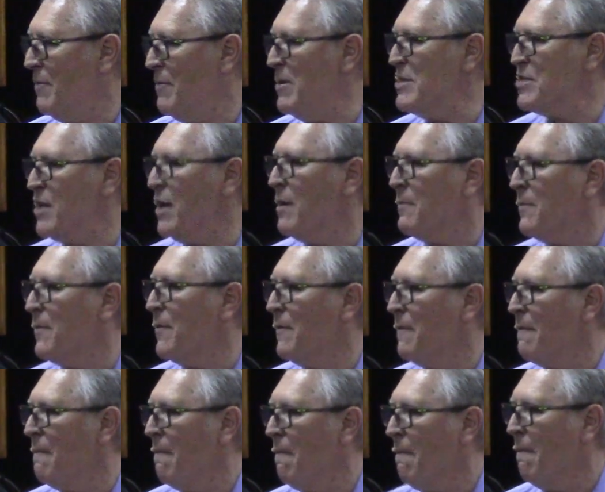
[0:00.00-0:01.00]
We mess up.
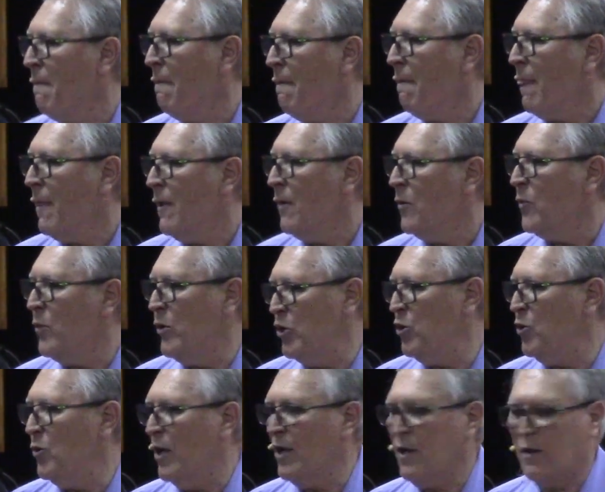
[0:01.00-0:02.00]

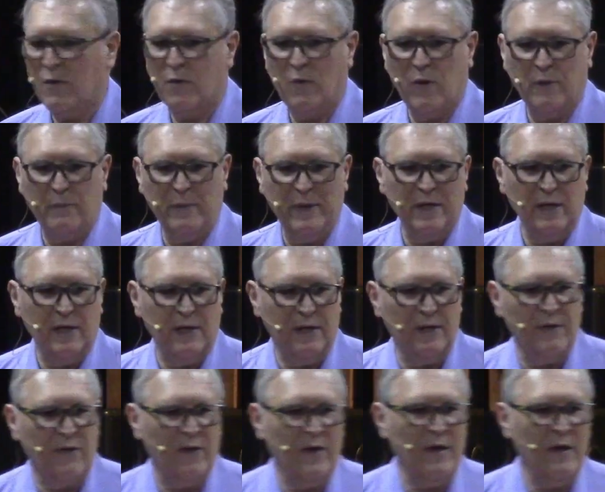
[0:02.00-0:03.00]
We do like what Peter
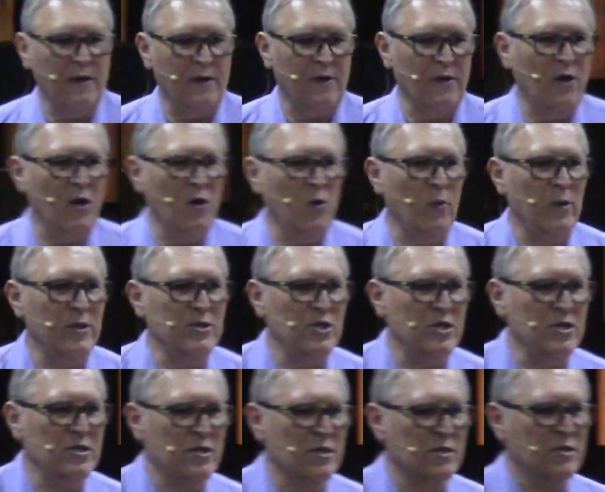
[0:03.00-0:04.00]
did there, you know,
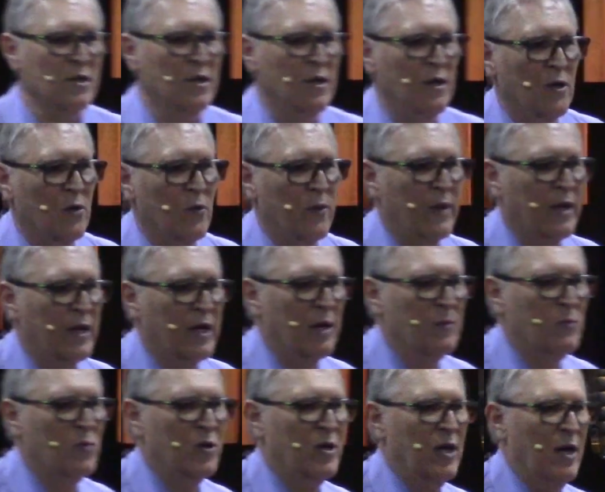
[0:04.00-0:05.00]
when Jesus, when they
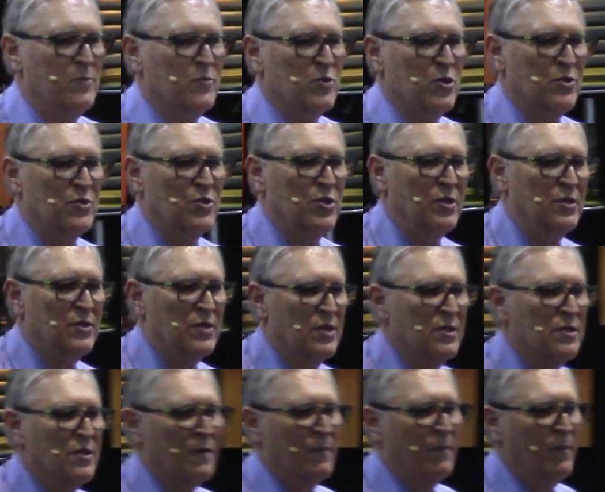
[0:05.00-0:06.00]
came to capture
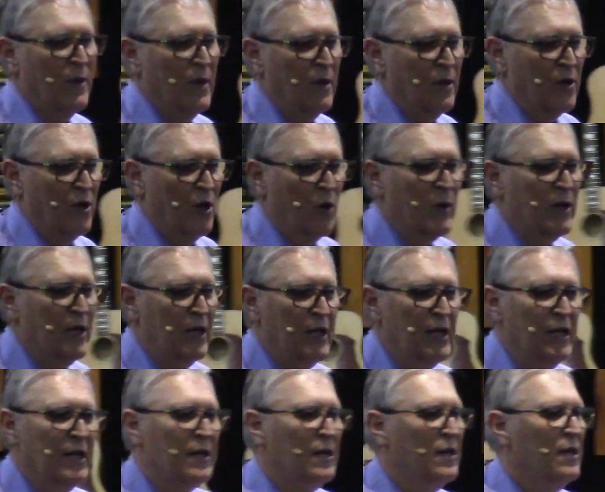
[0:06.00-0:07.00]
Jesus, you know what
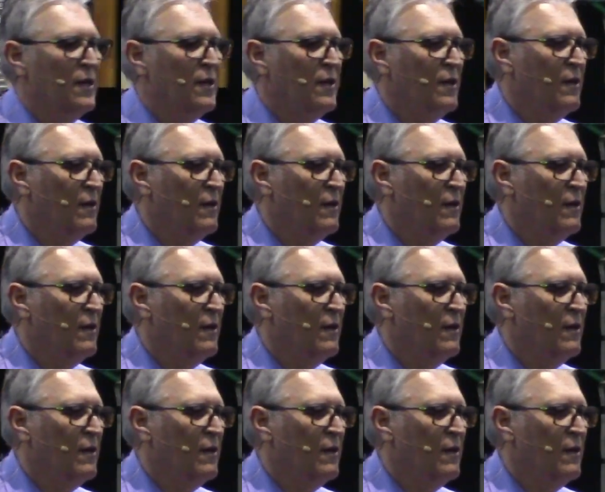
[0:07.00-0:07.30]
he did?